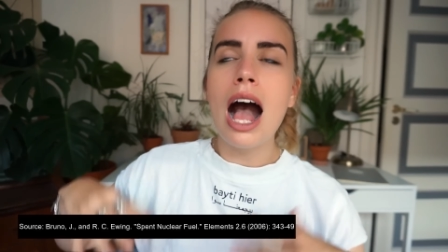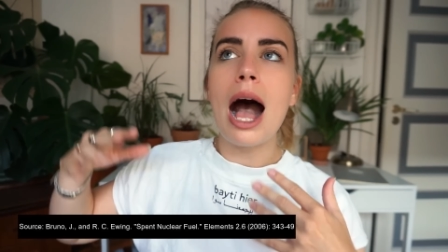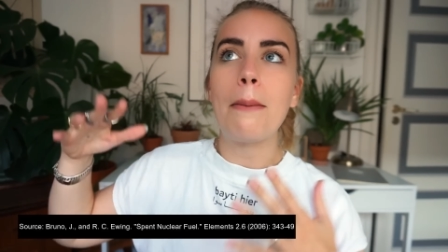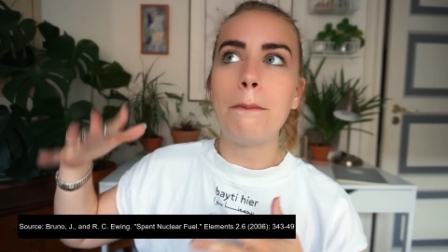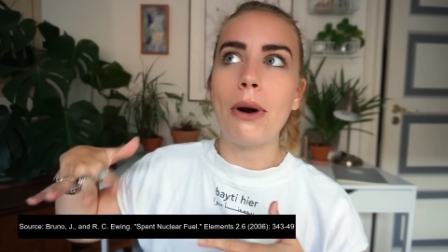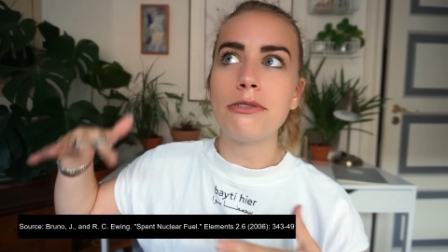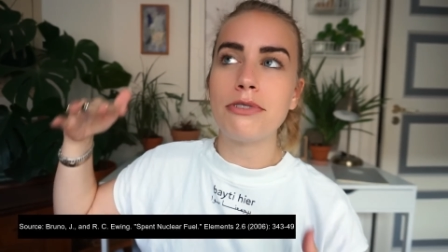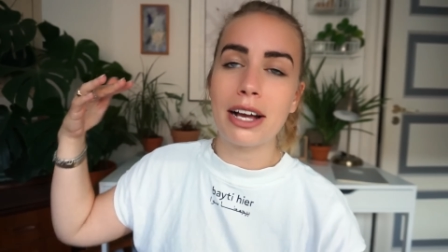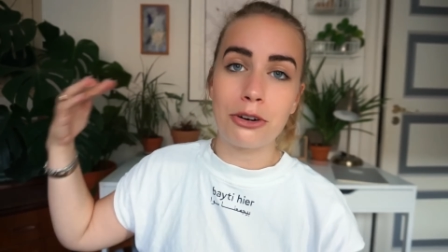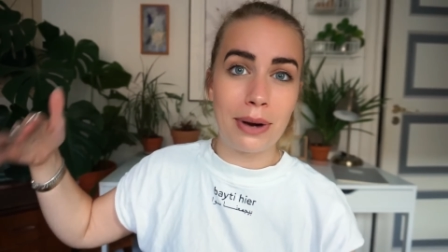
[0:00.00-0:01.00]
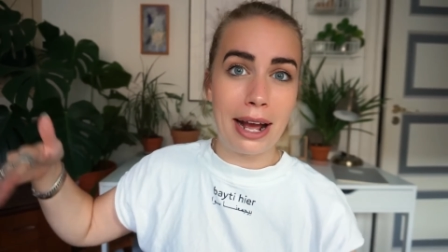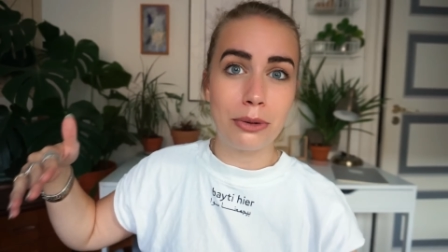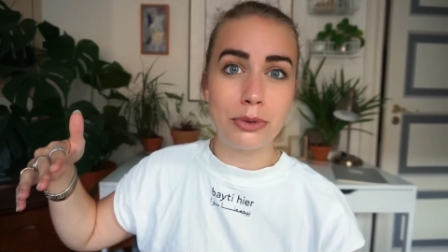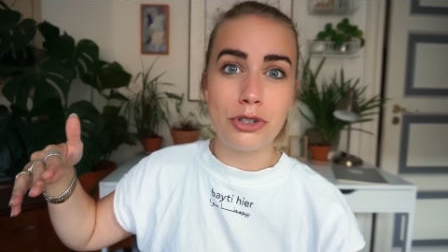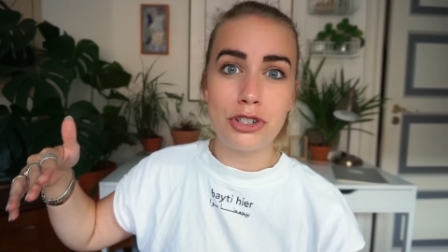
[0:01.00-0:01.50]
above
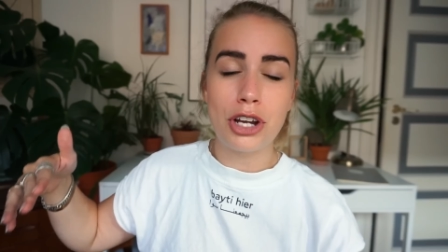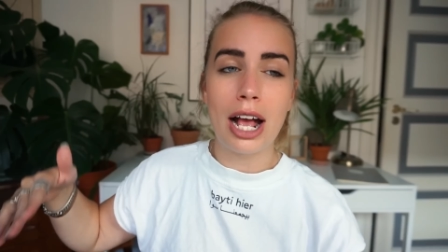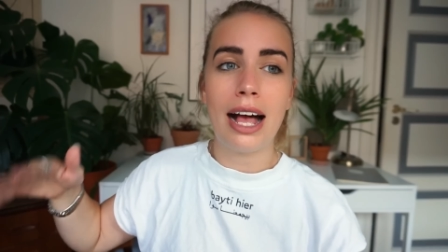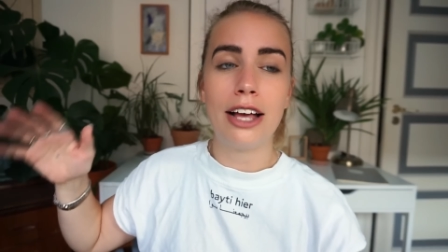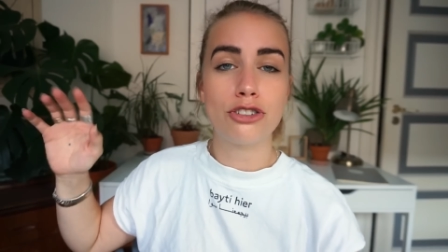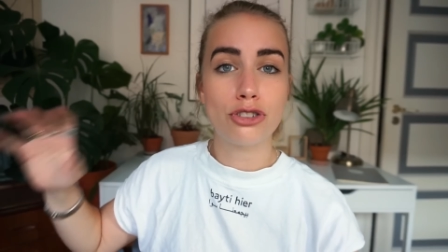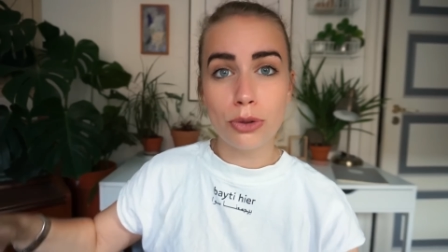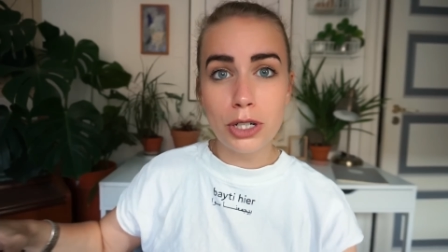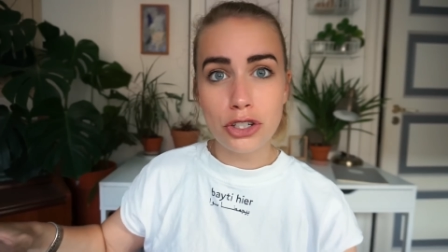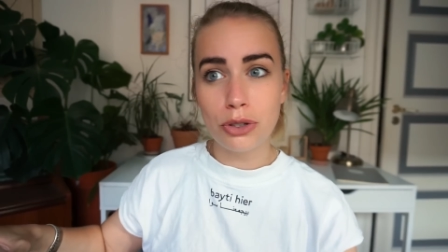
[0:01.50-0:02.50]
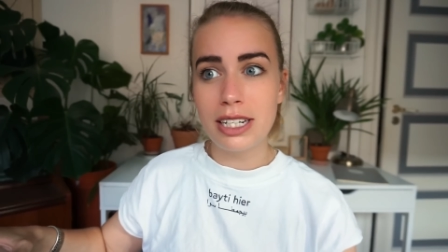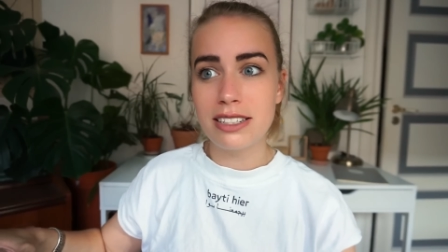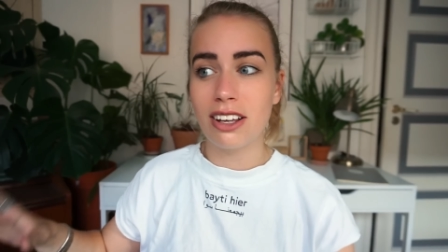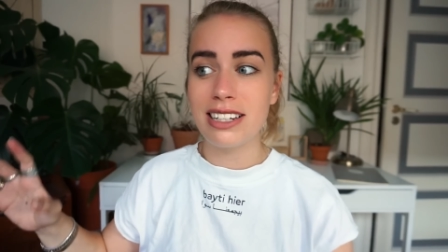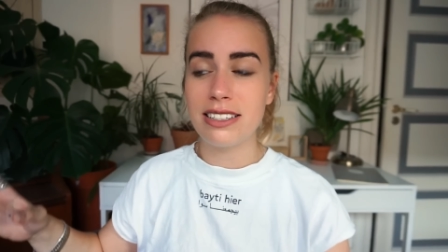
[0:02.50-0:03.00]
ground storage
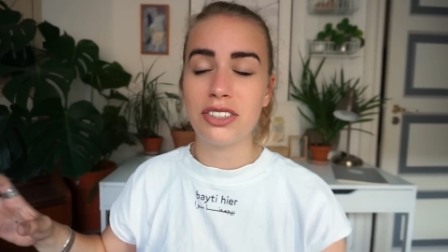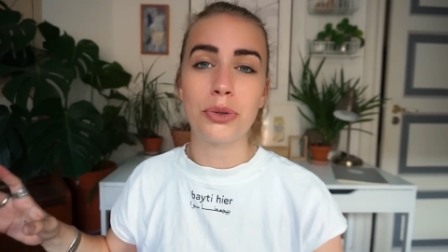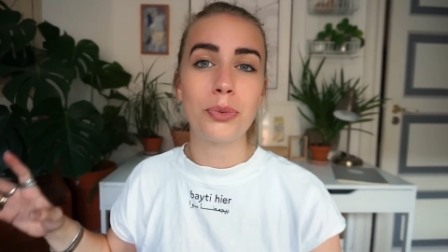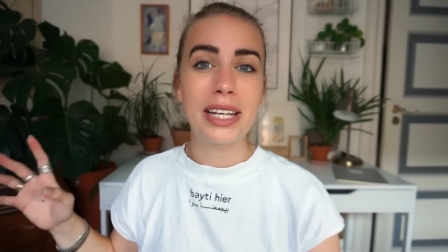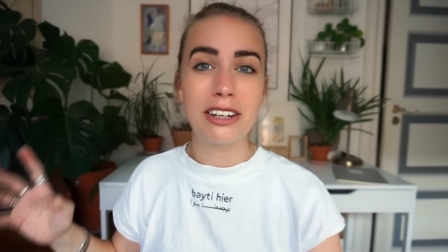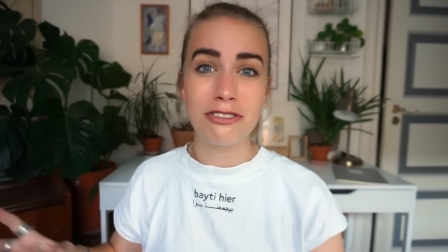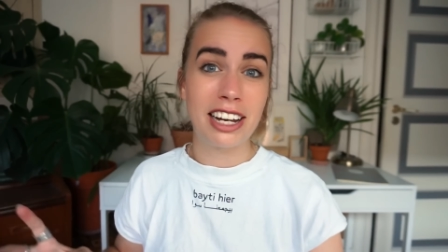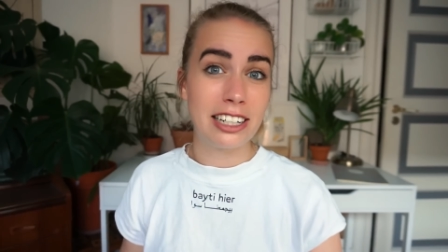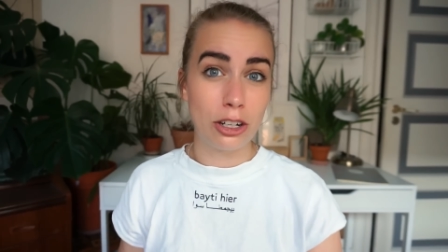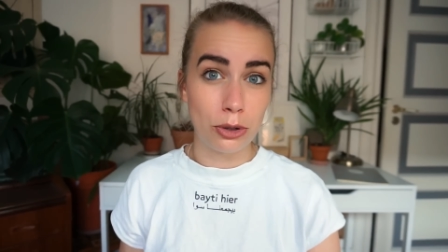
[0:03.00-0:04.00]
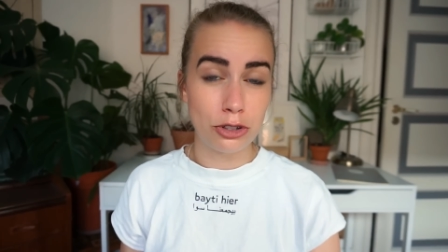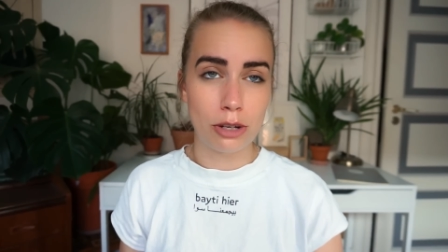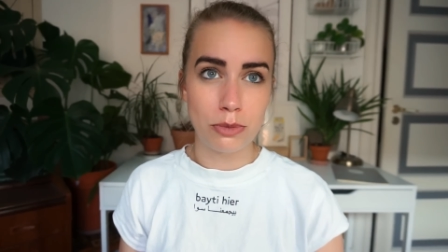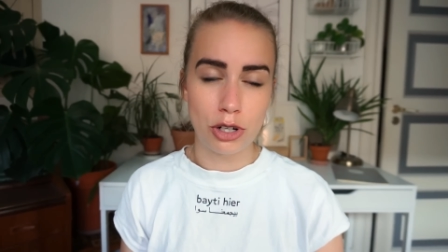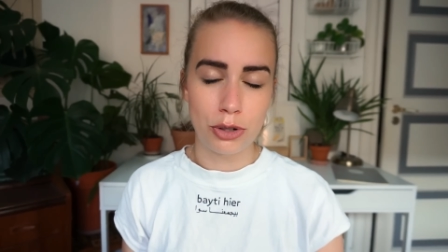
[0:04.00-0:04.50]
units until we can find a
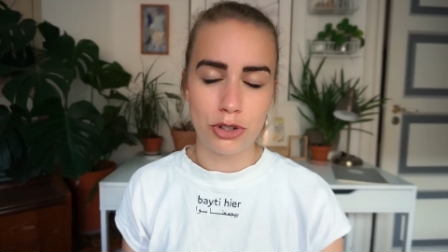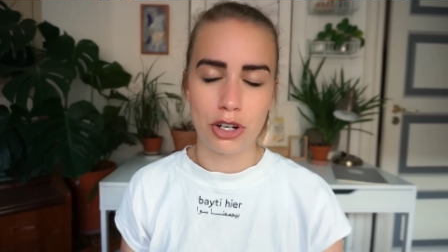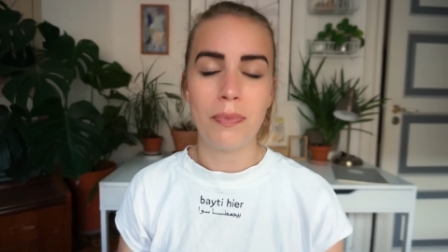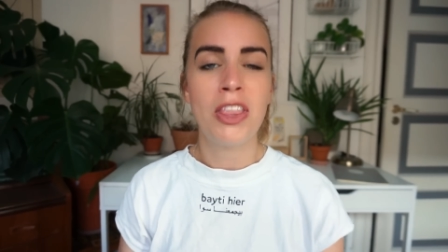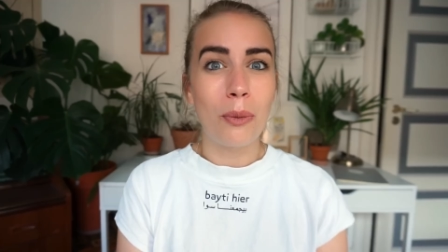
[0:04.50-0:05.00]
long-term solution.